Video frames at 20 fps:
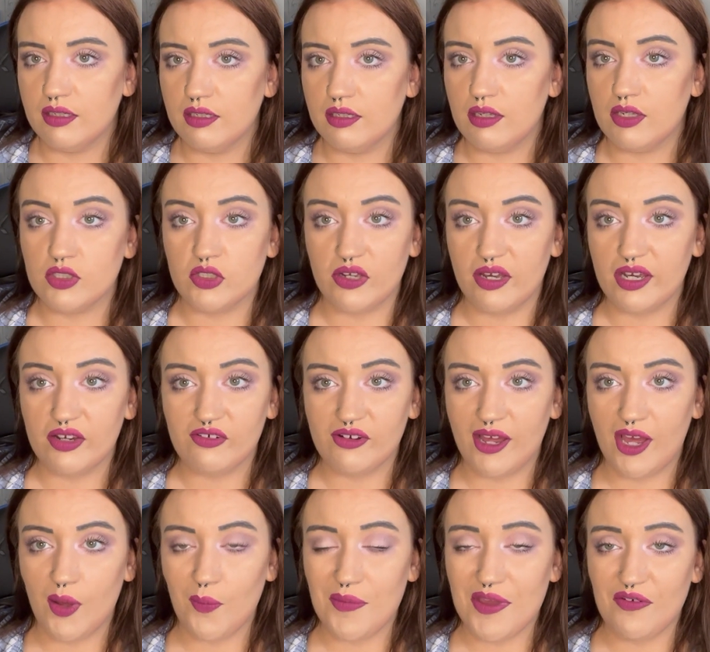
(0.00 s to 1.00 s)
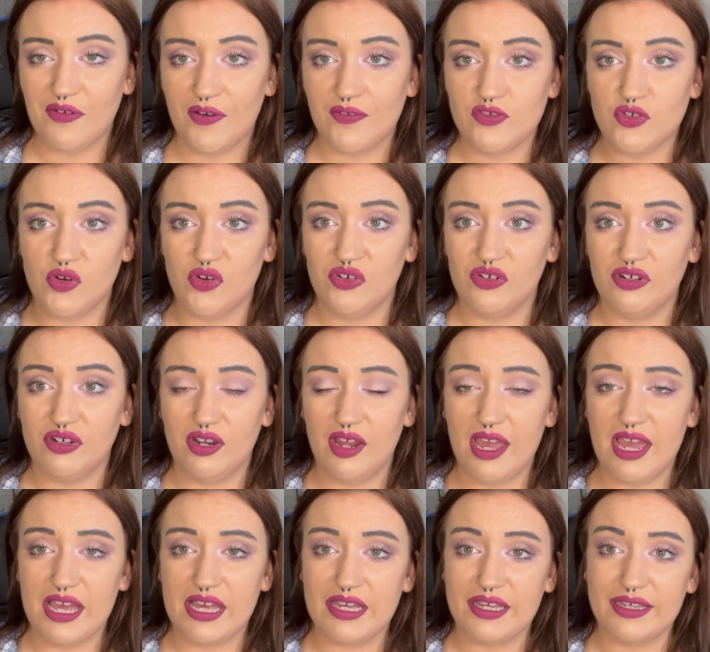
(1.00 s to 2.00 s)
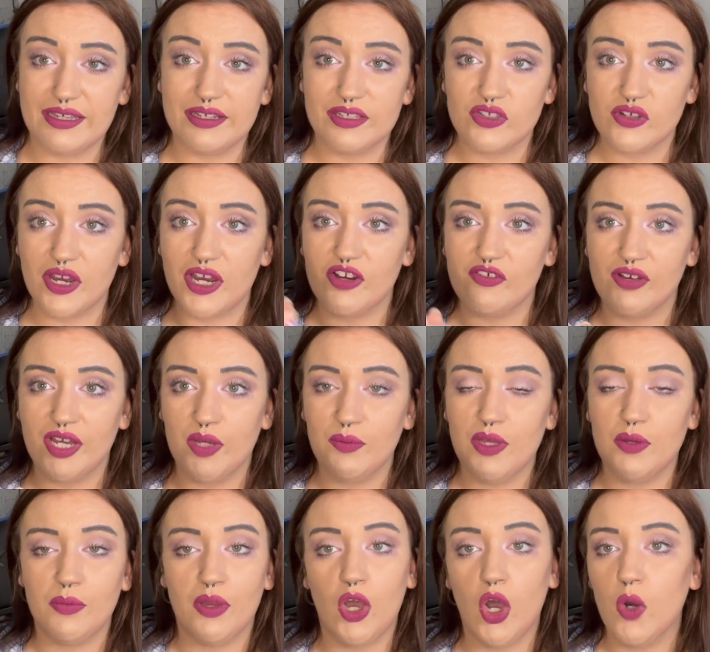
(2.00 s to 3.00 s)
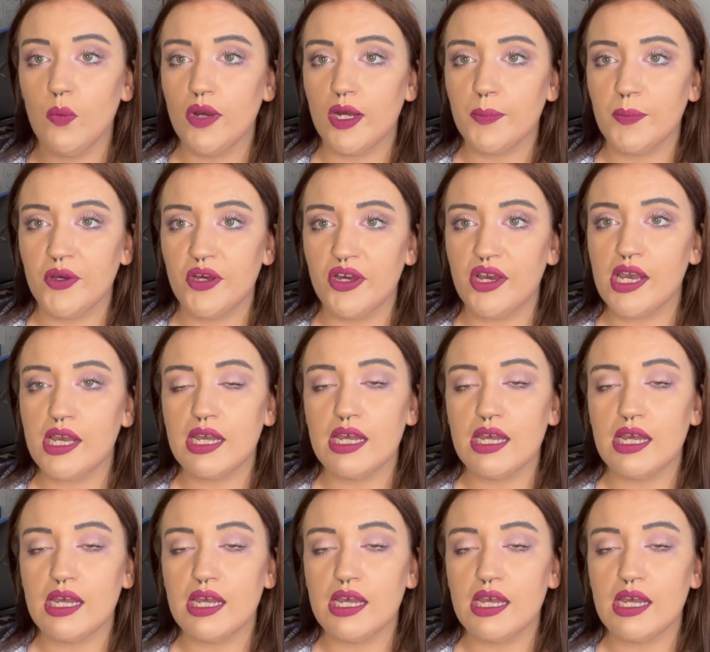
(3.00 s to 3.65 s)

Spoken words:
a diagram. If I've drawn a diagram in my homework book,